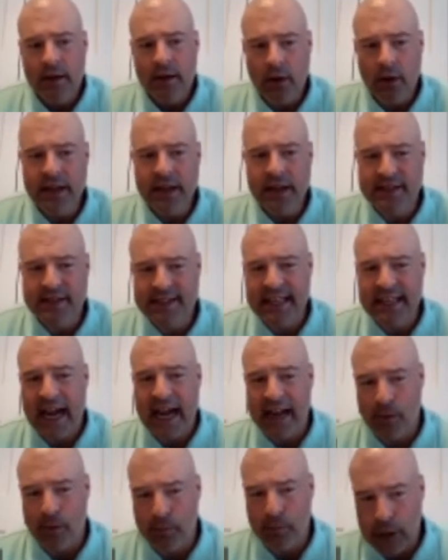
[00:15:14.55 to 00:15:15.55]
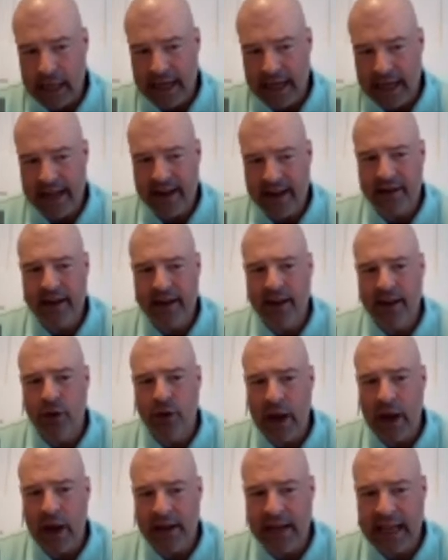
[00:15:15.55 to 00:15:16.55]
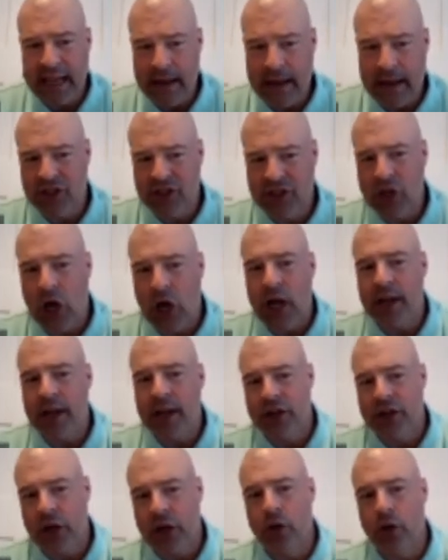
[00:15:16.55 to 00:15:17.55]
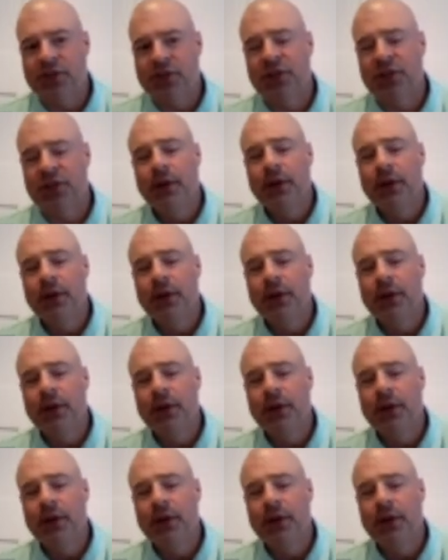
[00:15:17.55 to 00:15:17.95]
his style of play and the way the game was taught and coached.